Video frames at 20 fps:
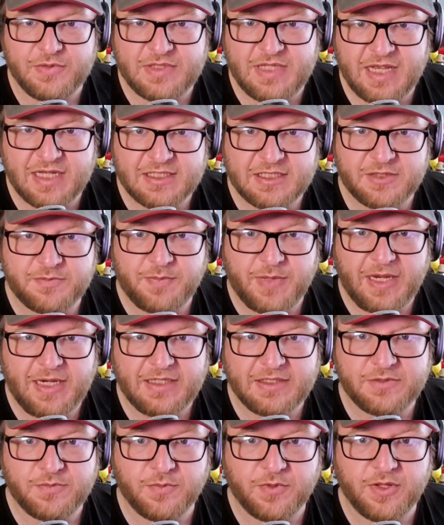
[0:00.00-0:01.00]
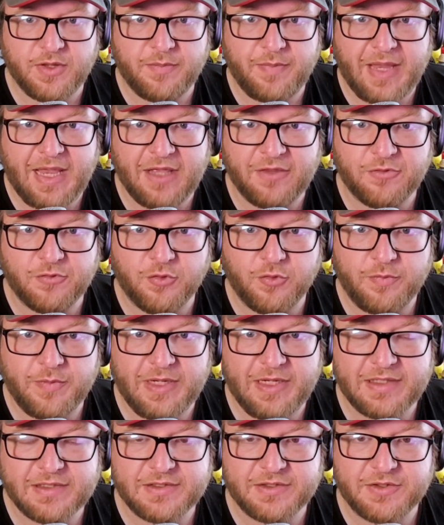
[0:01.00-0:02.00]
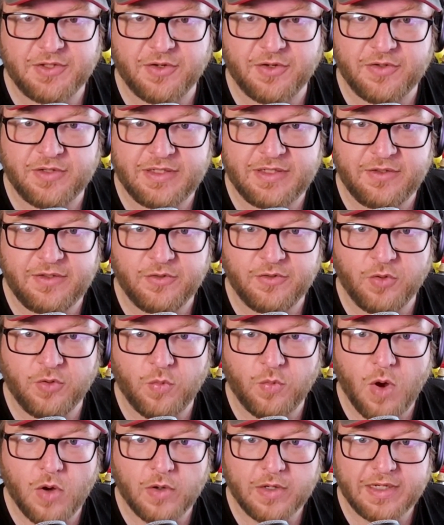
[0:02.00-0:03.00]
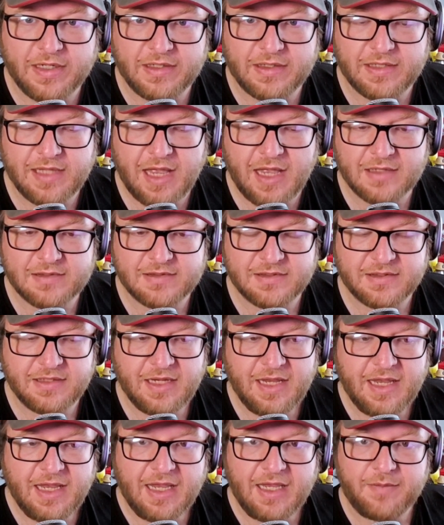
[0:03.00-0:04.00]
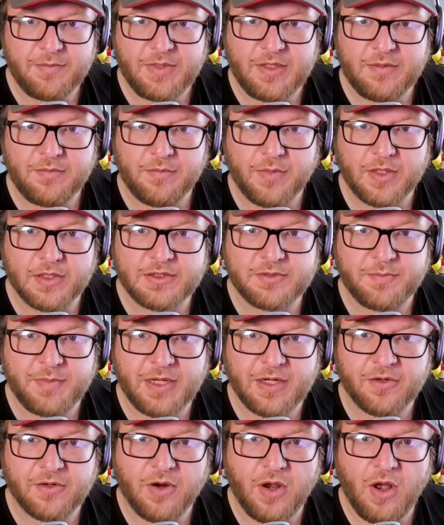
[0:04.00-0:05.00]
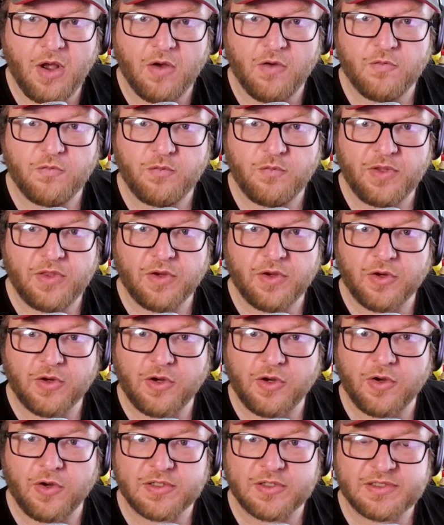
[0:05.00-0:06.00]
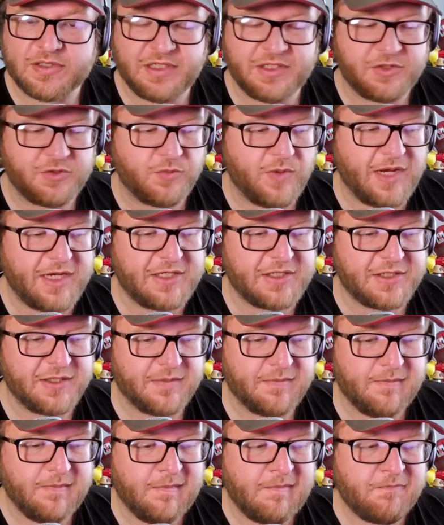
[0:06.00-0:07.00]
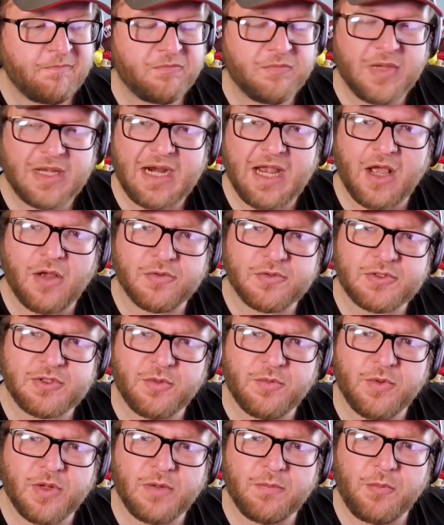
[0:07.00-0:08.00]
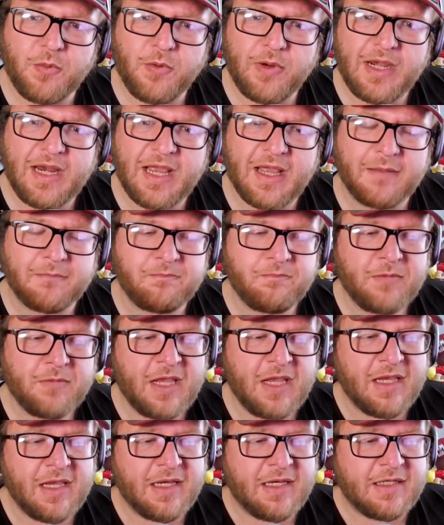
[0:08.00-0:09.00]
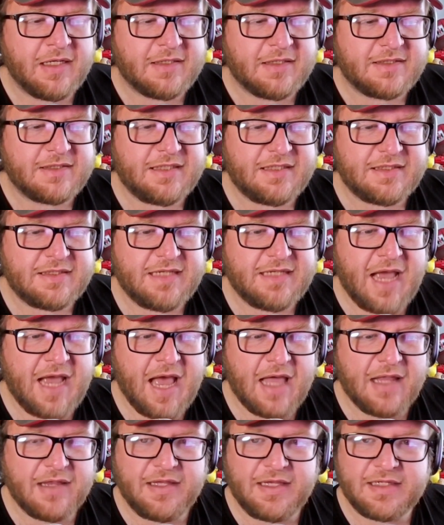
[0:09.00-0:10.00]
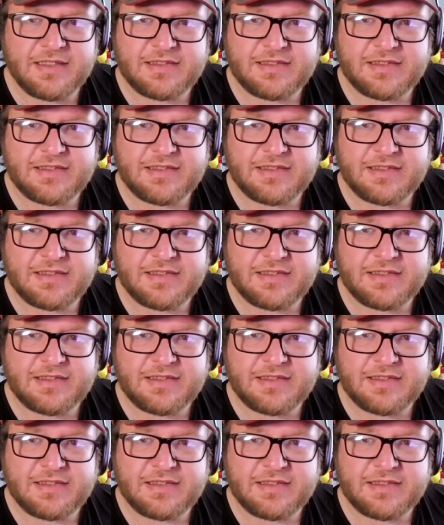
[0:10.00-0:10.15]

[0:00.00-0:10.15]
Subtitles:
that space where the bathroom is and turned it into a walk-in closet and been much better off with her current situation. But I also want to point out, she's got this